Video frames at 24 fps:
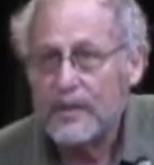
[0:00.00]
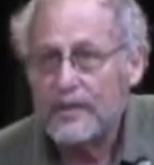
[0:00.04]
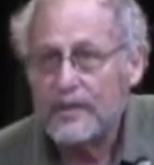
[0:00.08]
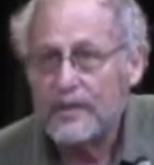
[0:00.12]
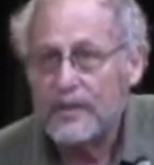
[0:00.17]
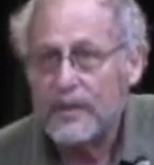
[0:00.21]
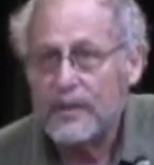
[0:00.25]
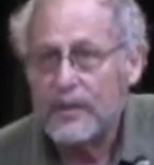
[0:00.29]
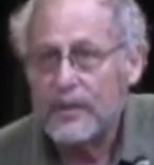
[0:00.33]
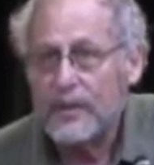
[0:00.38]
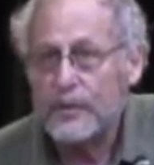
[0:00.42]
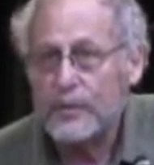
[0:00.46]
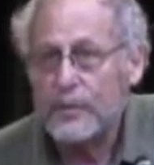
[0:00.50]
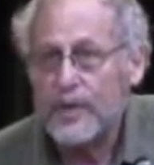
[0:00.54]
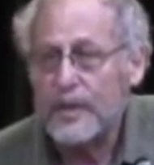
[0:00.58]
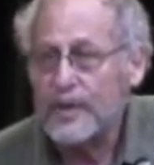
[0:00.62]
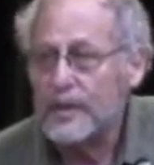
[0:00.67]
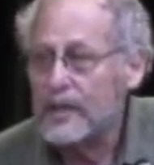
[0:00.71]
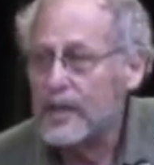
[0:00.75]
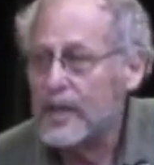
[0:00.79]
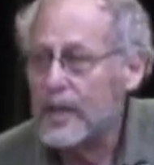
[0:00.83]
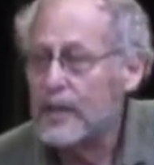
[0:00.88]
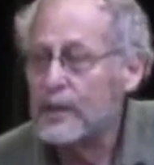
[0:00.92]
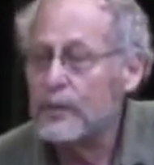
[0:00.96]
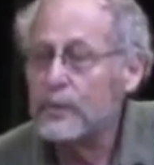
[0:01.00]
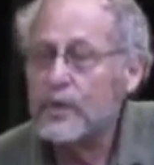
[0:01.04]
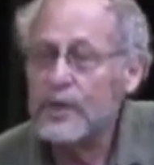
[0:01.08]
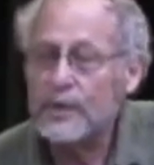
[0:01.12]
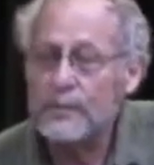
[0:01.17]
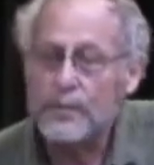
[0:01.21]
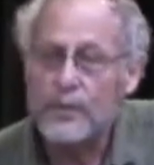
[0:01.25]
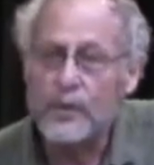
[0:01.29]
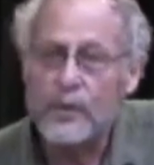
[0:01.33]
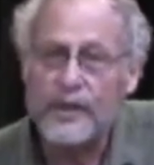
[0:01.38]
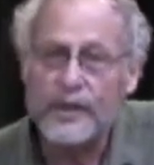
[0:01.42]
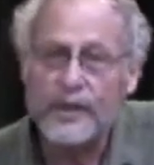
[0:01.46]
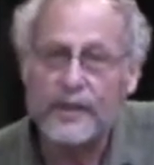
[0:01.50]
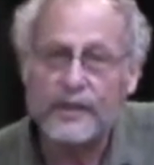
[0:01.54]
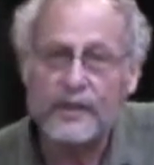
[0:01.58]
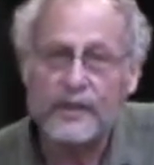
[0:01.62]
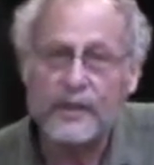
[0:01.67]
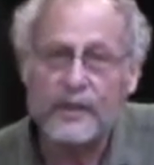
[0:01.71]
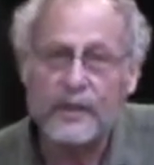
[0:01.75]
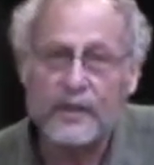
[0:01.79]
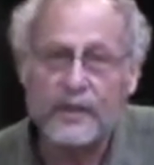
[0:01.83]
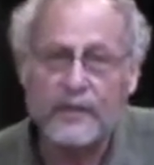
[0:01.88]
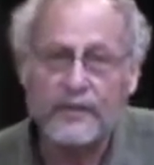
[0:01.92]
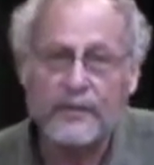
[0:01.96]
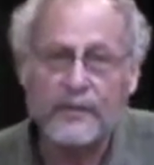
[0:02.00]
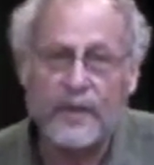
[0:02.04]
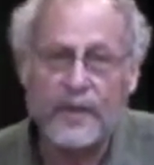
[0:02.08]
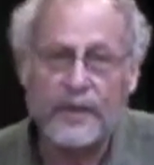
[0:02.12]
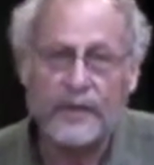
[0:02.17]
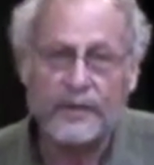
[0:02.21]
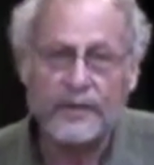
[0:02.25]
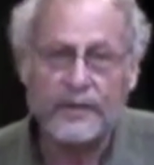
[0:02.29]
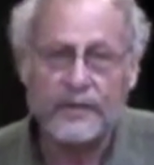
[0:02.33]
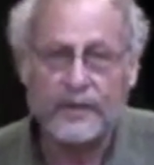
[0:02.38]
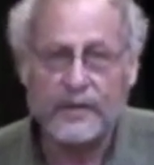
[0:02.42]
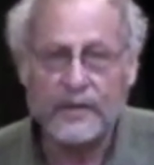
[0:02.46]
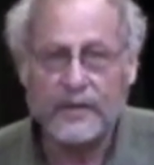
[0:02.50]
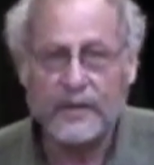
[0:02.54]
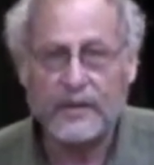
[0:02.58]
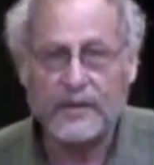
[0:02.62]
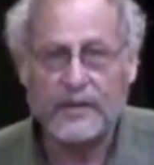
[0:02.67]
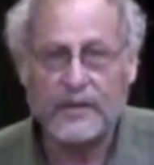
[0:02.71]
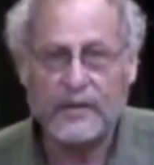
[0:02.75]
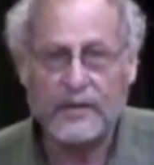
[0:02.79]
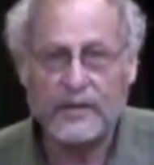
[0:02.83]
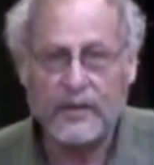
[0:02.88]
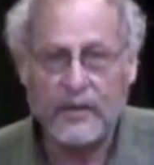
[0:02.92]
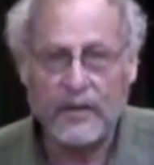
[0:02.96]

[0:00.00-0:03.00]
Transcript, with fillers: So at one, at one point, her father took